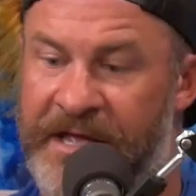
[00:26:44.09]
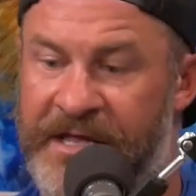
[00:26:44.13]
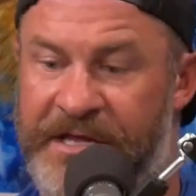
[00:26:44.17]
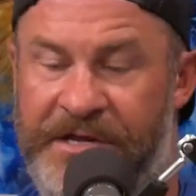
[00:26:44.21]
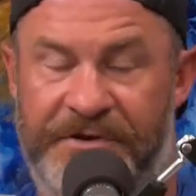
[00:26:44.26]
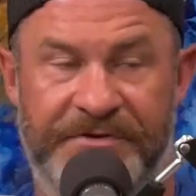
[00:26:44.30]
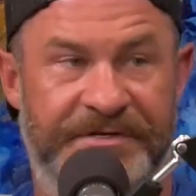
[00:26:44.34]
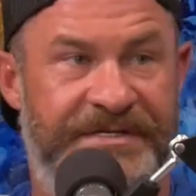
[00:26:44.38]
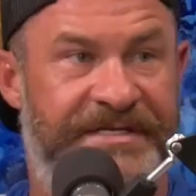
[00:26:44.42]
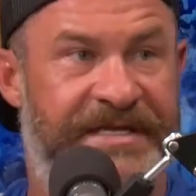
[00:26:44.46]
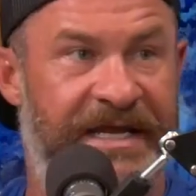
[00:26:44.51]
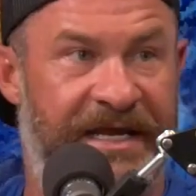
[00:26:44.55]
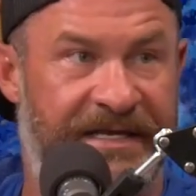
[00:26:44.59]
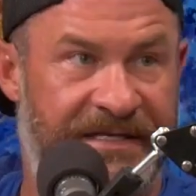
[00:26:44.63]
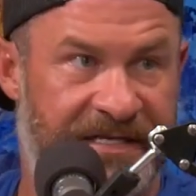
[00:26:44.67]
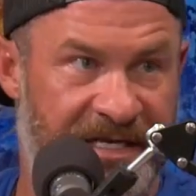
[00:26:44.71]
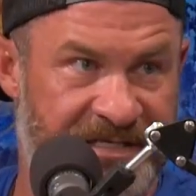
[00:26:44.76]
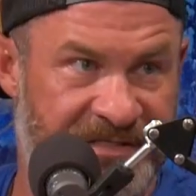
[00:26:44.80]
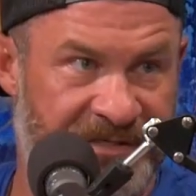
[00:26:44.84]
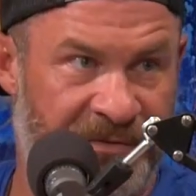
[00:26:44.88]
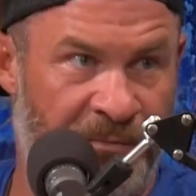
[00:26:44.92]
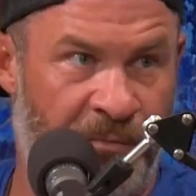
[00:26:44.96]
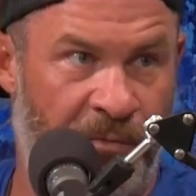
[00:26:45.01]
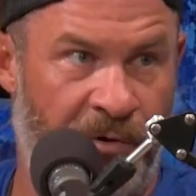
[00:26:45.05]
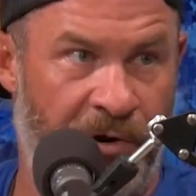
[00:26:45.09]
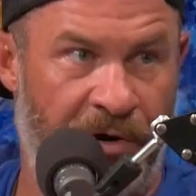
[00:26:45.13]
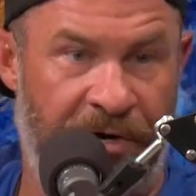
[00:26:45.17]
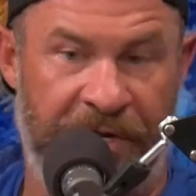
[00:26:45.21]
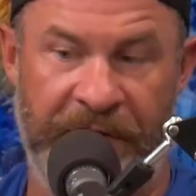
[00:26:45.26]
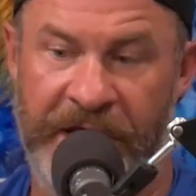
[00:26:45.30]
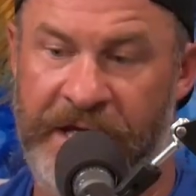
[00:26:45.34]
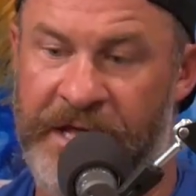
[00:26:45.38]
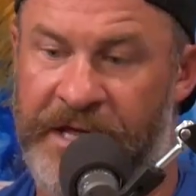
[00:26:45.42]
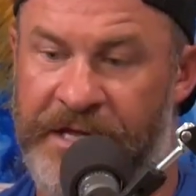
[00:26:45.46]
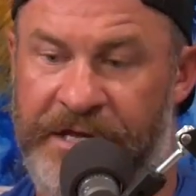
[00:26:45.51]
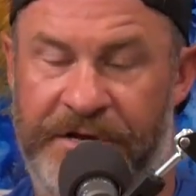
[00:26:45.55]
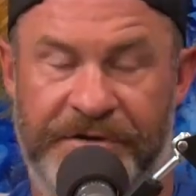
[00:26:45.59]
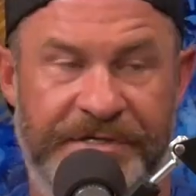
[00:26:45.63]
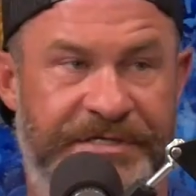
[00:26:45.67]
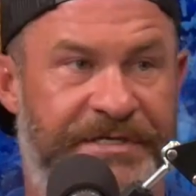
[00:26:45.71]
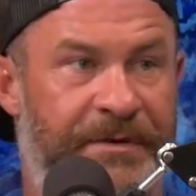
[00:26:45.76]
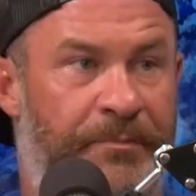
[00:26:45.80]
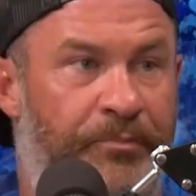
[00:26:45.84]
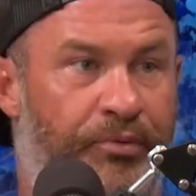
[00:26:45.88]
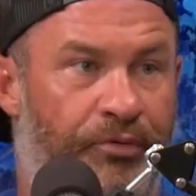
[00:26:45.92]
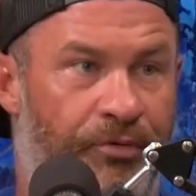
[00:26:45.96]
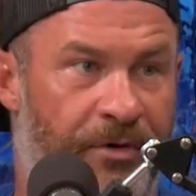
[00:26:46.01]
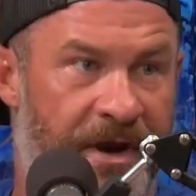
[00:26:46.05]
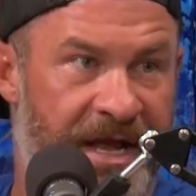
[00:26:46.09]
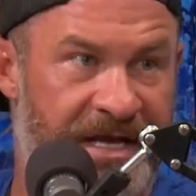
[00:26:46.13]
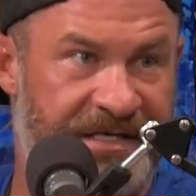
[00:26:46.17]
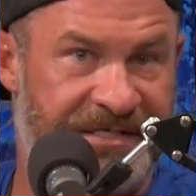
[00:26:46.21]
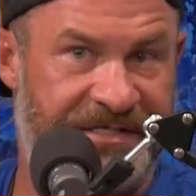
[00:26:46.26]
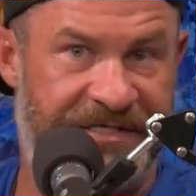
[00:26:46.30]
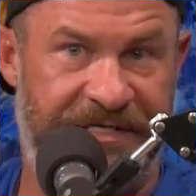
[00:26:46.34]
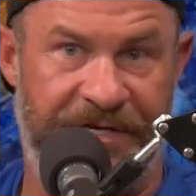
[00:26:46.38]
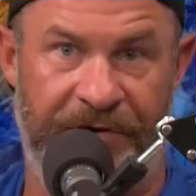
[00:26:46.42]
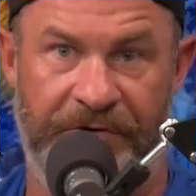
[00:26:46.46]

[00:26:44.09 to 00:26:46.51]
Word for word: Your dick doesn't work. You're depressed.